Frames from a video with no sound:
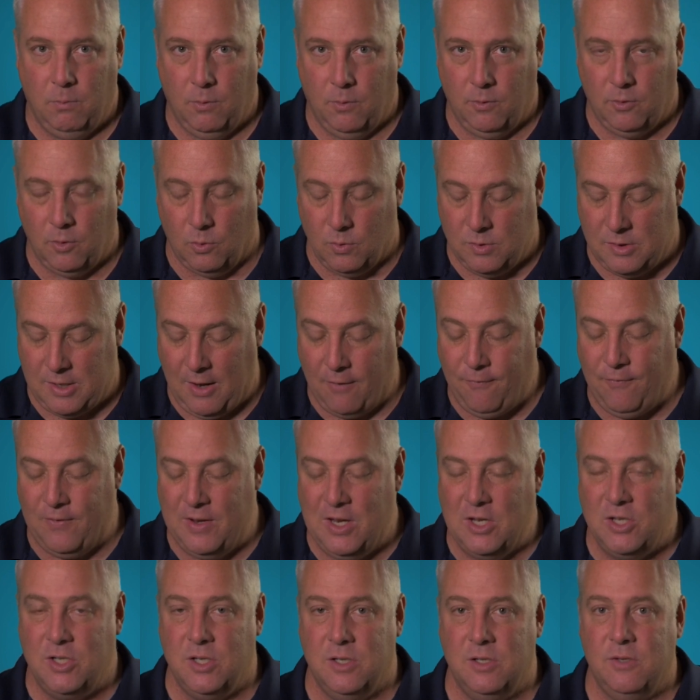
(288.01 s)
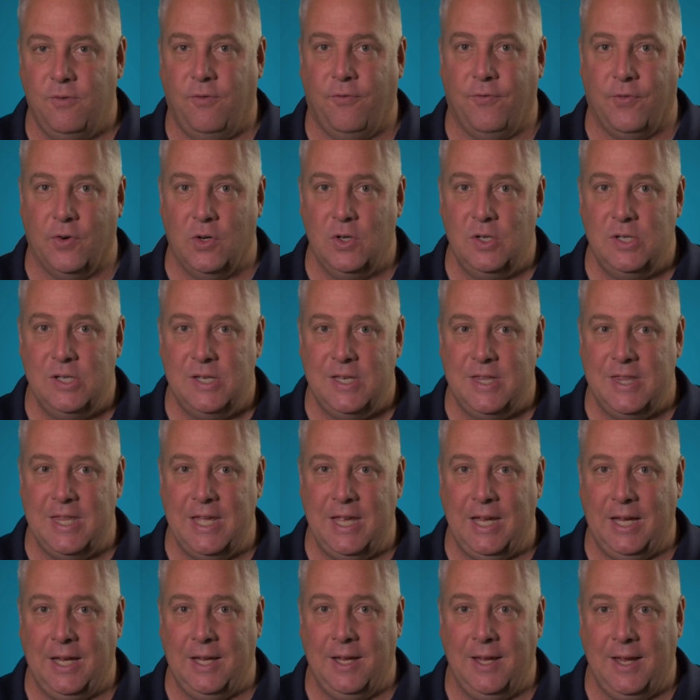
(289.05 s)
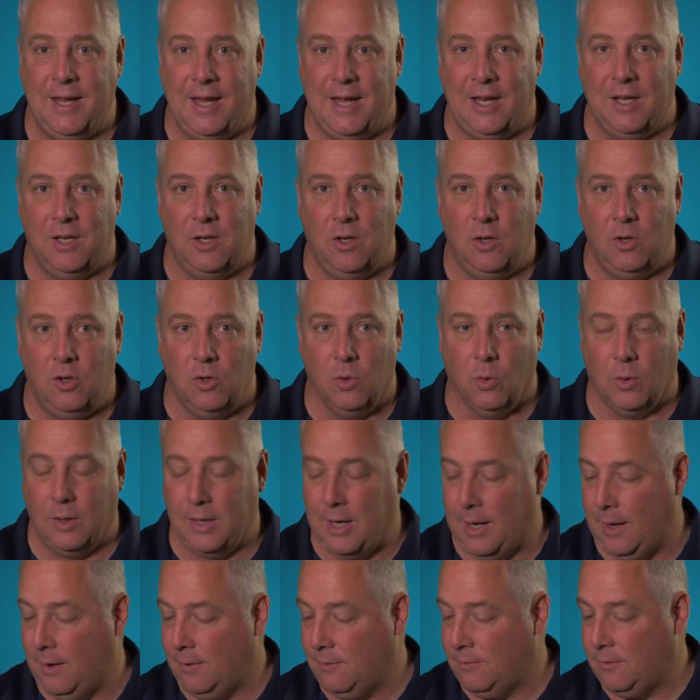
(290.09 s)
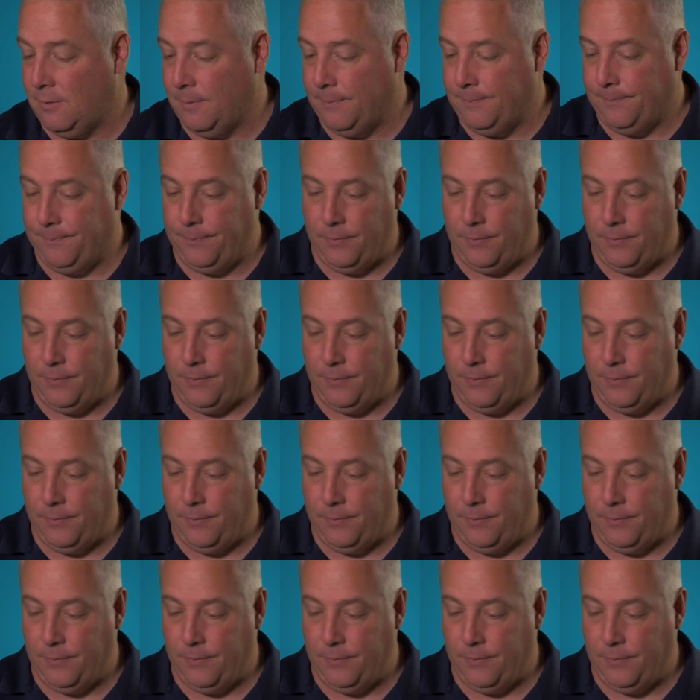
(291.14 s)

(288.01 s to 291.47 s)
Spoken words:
So definitions first thing in your case.